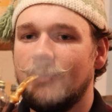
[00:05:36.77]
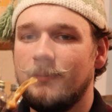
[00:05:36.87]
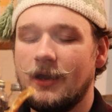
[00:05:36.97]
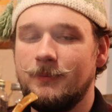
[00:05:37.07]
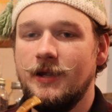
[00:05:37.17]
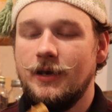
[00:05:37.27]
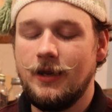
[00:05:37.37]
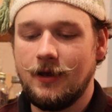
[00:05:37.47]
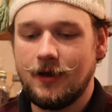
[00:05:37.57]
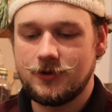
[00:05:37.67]

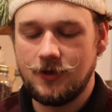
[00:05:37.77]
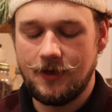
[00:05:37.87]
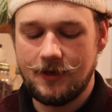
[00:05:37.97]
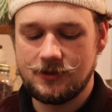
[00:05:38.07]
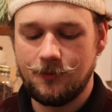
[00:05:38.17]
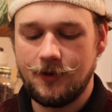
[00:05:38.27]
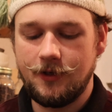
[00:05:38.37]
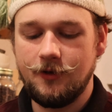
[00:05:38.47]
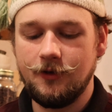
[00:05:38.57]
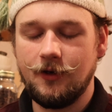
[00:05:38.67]
Pipedia actually has a
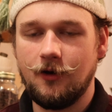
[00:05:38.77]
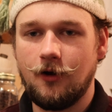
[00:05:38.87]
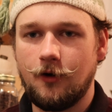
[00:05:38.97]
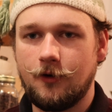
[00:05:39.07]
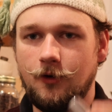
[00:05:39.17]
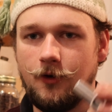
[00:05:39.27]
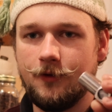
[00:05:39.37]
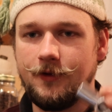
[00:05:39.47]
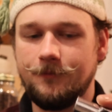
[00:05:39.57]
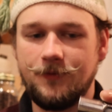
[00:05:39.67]
pretty good little article
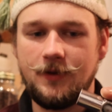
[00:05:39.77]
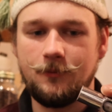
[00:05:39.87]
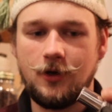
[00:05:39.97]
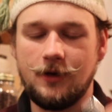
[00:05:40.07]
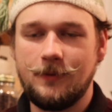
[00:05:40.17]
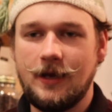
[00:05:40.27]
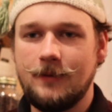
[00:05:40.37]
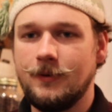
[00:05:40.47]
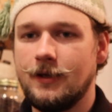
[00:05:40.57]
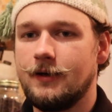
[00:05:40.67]
on the Nimrod
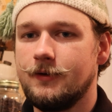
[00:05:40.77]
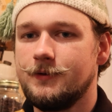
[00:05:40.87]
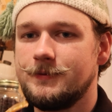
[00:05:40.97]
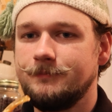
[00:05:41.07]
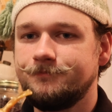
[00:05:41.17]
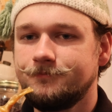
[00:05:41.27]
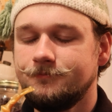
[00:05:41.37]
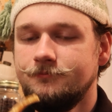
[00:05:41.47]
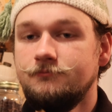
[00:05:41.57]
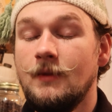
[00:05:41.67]
pipe lighters.
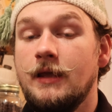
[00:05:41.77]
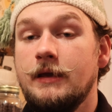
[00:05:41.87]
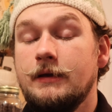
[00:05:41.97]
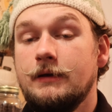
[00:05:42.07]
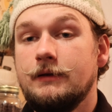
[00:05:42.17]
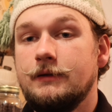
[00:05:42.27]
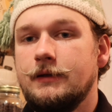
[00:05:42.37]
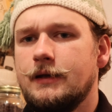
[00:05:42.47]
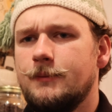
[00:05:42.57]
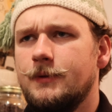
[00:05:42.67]

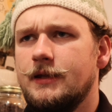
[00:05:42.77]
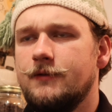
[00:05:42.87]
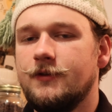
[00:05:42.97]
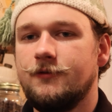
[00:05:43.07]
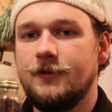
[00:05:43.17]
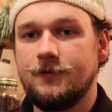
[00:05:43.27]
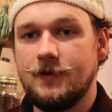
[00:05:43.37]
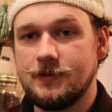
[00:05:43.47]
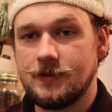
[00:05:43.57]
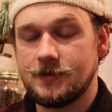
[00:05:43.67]
Then I believe in the
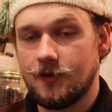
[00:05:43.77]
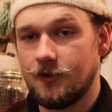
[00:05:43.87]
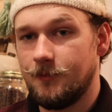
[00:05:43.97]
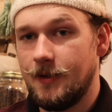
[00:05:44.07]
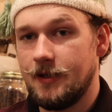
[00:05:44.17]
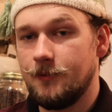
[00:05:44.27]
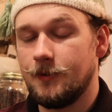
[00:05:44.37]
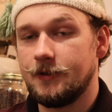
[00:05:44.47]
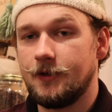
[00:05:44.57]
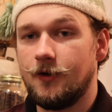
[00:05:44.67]
50s they started making
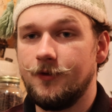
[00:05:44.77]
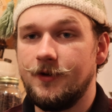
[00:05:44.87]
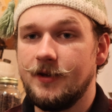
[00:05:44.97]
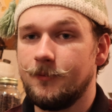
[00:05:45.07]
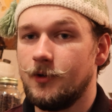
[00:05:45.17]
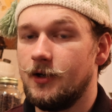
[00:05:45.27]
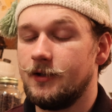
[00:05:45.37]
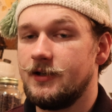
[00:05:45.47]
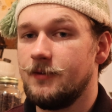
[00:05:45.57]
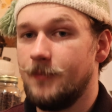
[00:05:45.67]
what they called the
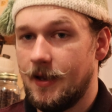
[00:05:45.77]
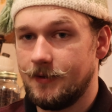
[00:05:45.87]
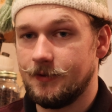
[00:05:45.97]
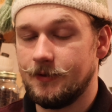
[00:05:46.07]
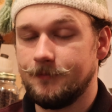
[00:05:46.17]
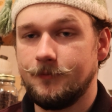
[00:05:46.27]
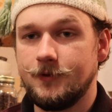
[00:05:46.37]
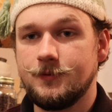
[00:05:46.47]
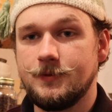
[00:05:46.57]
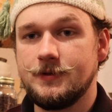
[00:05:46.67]
Nimrod Commander,
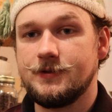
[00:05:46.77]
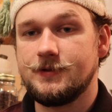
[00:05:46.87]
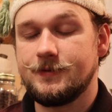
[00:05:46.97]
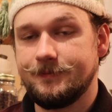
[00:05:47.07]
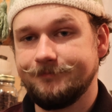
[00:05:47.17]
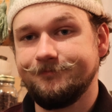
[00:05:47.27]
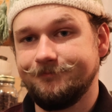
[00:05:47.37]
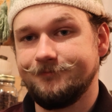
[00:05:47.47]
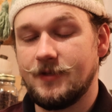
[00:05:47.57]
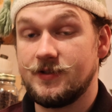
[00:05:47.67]
which was
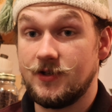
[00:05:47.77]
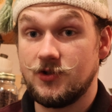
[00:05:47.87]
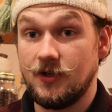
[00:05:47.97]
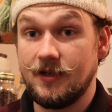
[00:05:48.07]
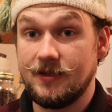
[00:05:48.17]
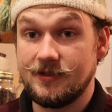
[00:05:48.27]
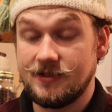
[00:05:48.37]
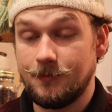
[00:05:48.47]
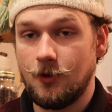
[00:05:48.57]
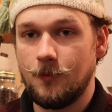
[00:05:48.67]
essentially the
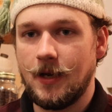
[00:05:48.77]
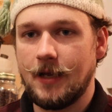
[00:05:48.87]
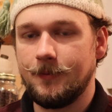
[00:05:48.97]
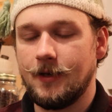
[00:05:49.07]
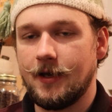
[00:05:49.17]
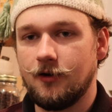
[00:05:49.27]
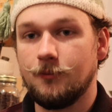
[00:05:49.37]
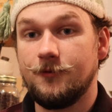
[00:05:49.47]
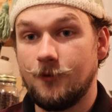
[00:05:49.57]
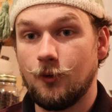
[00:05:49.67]
Zippo pipe lighter
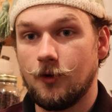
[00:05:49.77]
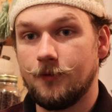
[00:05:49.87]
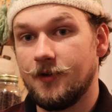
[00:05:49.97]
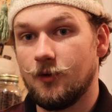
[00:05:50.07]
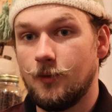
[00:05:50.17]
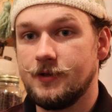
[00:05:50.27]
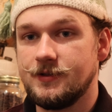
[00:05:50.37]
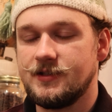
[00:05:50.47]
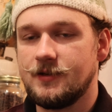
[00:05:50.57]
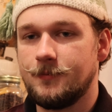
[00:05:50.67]
before there was
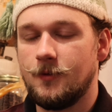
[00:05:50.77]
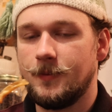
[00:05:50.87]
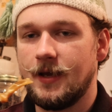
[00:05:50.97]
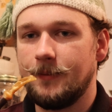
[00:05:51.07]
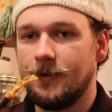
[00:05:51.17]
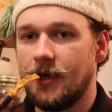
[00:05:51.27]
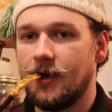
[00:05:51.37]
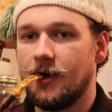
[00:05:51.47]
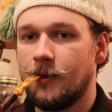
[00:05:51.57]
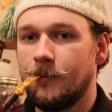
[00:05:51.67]
a Zippo pipe lighter.